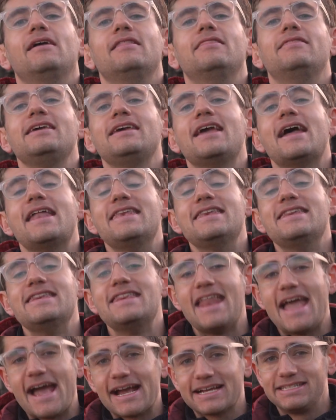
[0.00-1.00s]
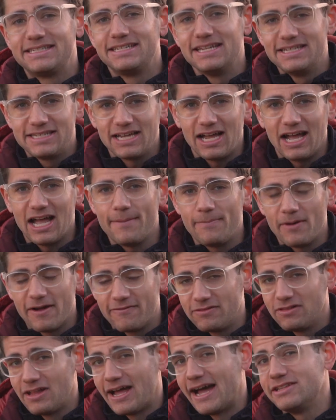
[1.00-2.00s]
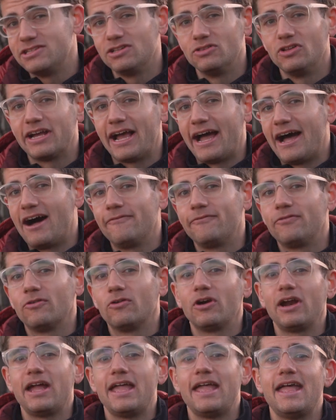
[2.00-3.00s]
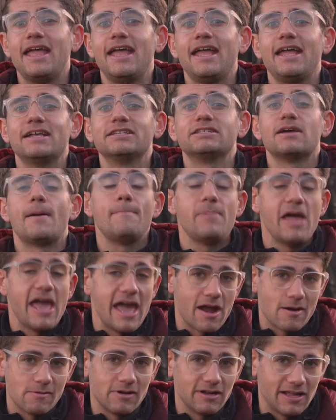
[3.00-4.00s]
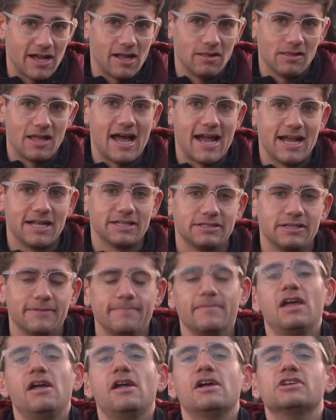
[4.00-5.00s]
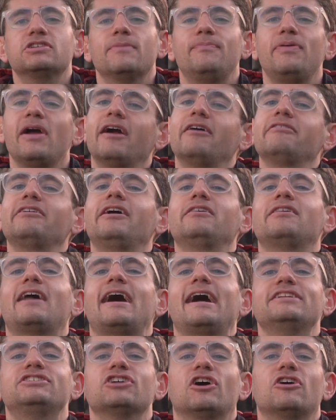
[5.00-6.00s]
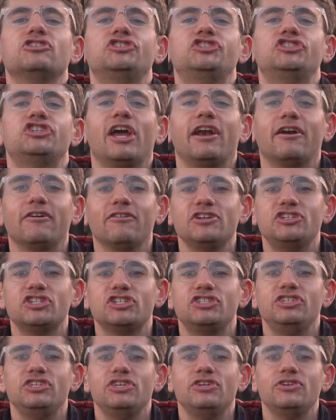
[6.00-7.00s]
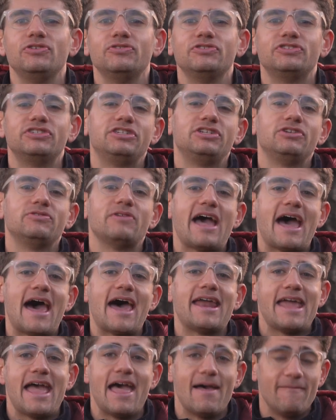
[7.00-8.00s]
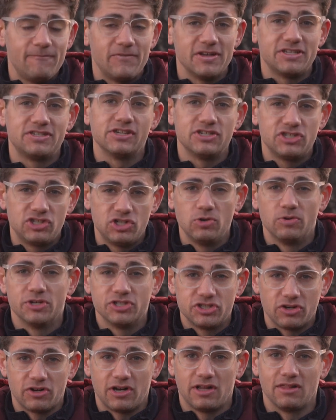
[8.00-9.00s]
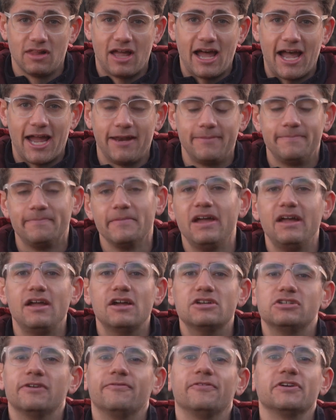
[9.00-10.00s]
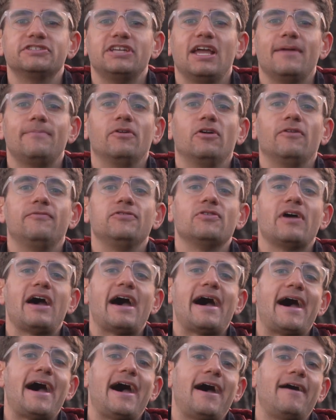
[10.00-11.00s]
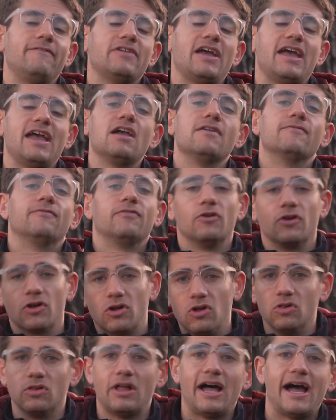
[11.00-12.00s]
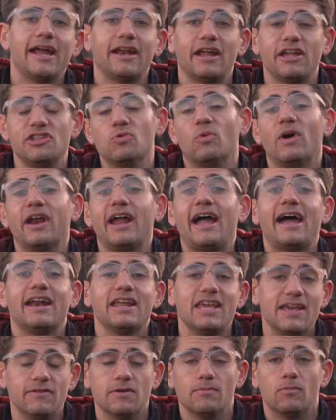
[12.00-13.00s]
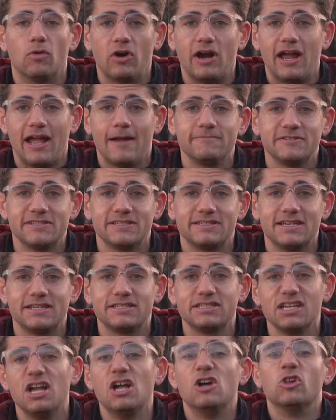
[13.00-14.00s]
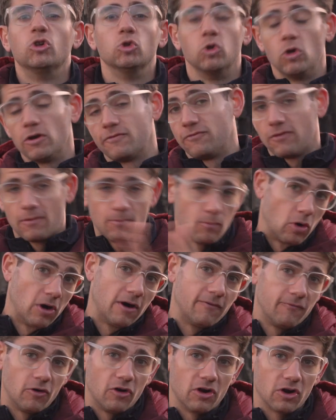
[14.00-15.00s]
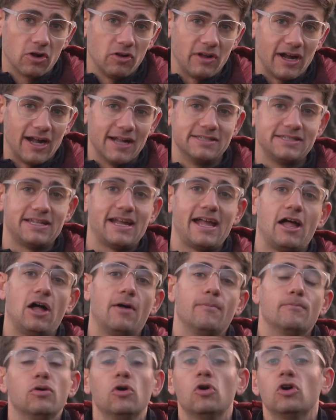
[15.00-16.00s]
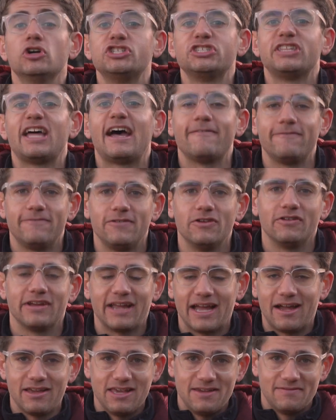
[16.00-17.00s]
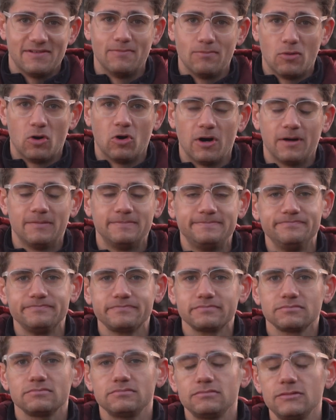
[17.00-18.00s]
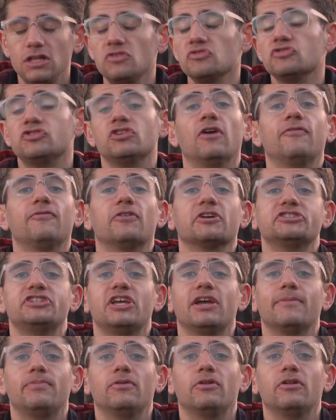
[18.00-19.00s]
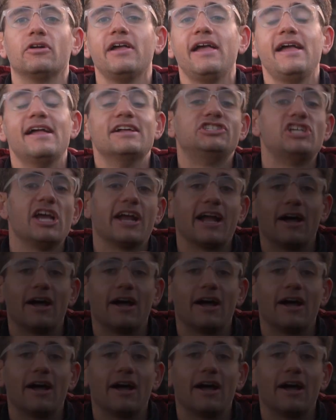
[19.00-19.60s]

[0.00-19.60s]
the next type of line to look out for is parallel lines. So parallel lines are generally just used to add emphasis to a certain line. So for example, if you have a vertical line and you want to add even more emphasis, look for more vertical lines to help push that feeling out even more. So for example, check